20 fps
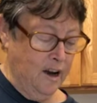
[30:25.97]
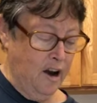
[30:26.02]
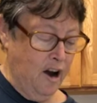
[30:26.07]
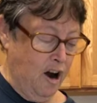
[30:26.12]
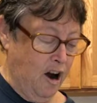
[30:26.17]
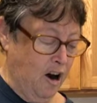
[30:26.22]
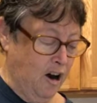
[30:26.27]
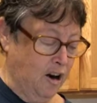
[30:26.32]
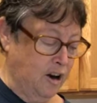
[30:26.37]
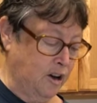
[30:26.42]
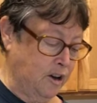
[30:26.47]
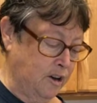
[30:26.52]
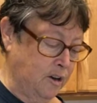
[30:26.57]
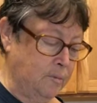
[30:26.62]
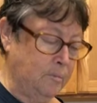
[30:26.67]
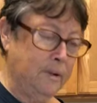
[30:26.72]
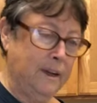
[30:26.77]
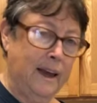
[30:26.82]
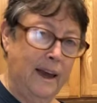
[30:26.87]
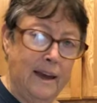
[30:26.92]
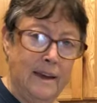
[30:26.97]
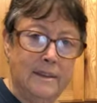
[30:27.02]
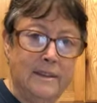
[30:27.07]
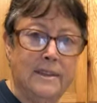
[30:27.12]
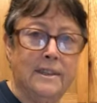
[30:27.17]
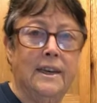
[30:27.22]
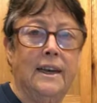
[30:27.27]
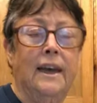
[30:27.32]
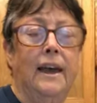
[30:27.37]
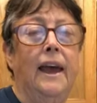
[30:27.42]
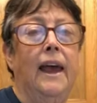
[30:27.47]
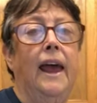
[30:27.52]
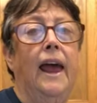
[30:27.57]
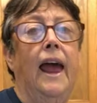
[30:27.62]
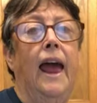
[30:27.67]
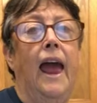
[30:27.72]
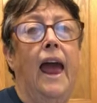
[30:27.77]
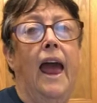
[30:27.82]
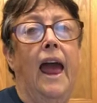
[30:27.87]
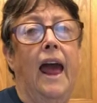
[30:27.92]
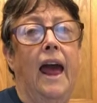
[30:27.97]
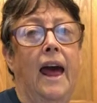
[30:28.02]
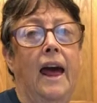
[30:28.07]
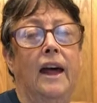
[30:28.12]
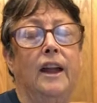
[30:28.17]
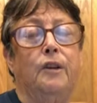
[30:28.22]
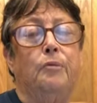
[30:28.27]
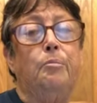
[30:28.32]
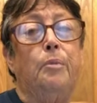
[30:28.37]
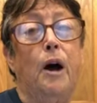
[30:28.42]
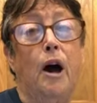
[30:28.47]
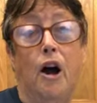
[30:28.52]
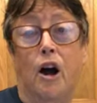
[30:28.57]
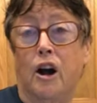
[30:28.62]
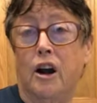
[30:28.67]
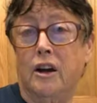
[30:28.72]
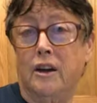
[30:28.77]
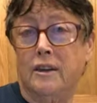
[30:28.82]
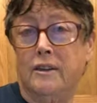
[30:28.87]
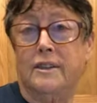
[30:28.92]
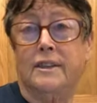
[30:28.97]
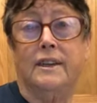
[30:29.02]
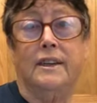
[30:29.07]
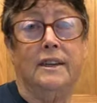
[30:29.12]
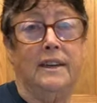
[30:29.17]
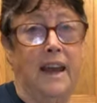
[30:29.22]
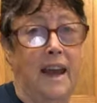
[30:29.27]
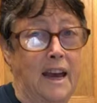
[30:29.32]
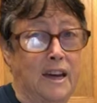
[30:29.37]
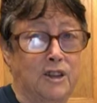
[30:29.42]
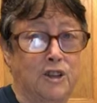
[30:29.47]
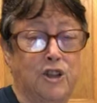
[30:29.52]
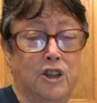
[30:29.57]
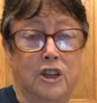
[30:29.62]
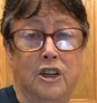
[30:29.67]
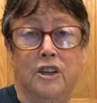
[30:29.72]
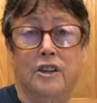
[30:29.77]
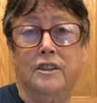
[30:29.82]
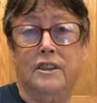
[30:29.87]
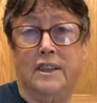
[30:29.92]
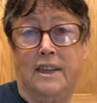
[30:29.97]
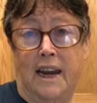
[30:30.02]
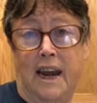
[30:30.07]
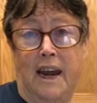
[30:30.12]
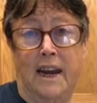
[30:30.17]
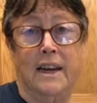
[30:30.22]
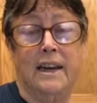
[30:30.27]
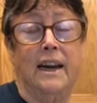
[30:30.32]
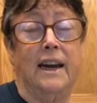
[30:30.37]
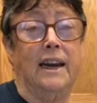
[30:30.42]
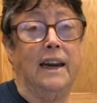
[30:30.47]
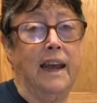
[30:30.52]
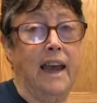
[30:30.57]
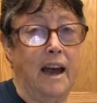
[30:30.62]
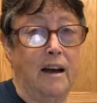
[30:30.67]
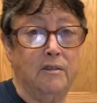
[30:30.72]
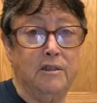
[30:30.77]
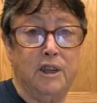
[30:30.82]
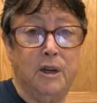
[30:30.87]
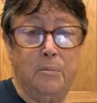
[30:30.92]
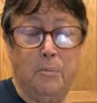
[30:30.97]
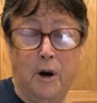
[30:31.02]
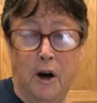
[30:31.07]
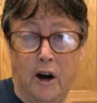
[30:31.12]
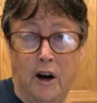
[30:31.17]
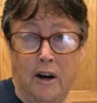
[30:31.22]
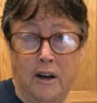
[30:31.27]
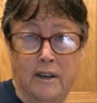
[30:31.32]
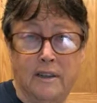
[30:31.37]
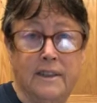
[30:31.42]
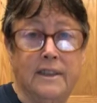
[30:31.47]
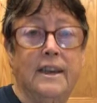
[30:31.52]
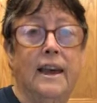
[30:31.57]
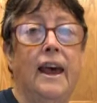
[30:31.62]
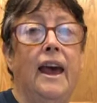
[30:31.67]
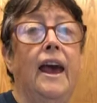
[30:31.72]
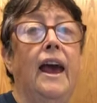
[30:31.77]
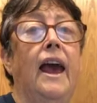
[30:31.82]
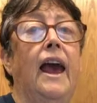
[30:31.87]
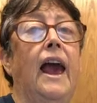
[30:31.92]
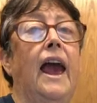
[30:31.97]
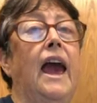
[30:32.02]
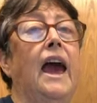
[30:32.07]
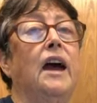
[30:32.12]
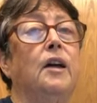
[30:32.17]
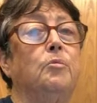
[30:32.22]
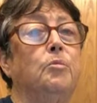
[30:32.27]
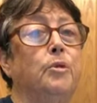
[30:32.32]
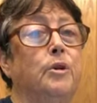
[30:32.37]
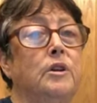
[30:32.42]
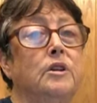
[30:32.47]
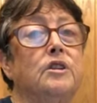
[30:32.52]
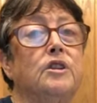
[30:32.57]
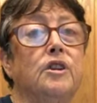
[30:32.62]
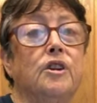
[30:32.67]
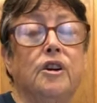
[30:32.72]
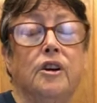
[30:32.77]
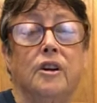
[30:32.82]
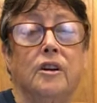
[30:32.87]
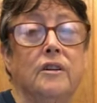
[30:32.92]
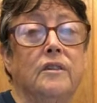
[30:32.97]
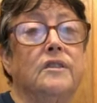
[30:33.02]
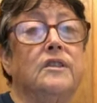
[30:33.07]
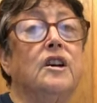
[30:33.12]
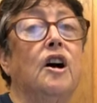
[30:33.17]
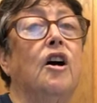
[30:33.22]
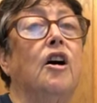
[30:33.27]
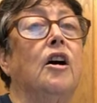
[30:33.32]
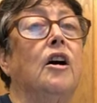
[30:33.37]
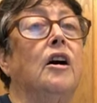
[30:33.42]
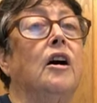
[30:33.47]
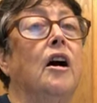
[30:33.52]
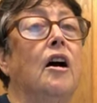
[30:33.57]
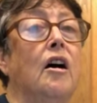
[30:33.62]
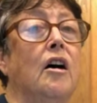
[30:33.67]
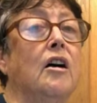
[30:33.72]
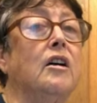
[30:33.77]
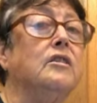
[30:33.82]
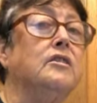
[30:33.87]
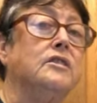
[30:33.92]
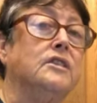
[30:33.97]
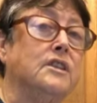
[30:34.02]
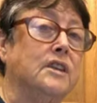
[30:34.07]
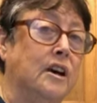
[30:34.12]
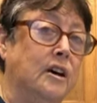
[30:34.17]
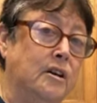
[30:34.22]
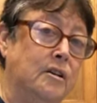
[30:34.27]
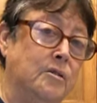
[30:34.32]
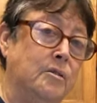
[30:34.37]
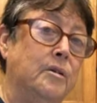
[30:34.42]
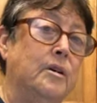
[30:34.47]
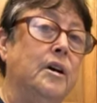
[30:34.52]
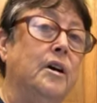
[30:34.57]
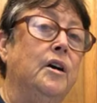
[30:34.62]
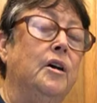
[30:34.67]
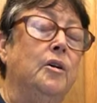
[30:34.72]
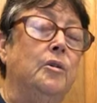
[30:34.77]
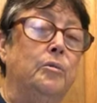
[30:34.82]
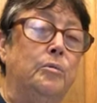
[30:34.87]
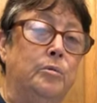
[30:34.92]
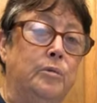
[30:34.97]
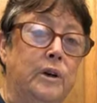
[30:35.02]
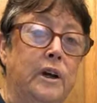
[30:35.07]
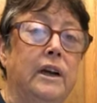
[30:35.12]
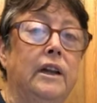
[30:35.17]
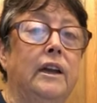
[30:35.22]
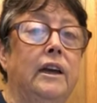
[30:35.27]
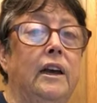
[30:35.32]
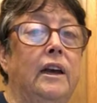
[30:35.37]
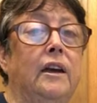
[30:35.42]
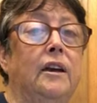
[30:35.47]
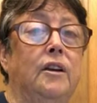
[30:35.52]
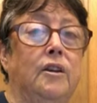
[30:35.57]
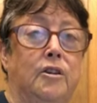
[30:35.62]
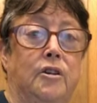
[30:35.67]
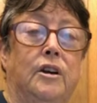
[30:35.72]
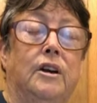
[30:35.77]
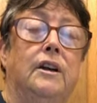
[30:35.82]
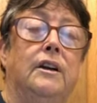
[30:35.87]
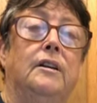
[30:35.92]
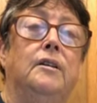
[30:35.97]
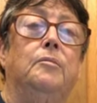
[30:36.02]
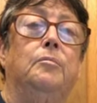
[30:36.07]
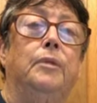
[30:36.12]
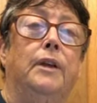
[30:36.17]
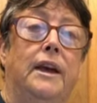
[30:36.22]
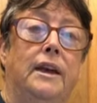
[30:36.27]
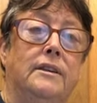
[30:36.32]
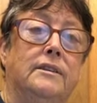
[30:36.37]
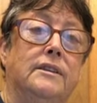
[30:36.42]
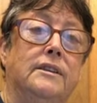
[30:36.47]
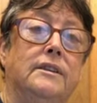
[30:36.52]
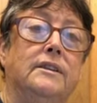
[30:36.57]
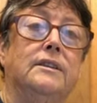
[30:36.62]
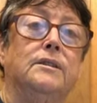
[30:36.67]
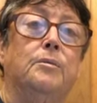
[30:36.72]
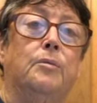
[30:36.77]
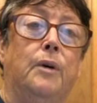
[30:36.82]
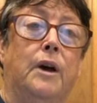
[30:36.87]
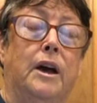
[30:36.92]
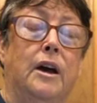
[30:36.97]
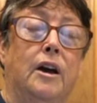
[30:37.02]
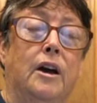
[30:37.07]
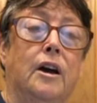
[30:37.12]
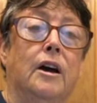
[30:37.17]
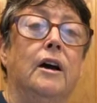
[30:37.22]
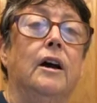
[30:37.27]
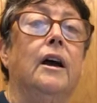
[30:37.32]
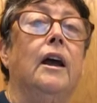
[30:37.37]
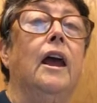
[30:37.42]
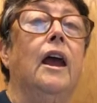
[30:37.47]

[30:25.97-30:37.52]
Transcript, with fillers: are a good place and parks, national, state, and county parks, and preserves are also really good places where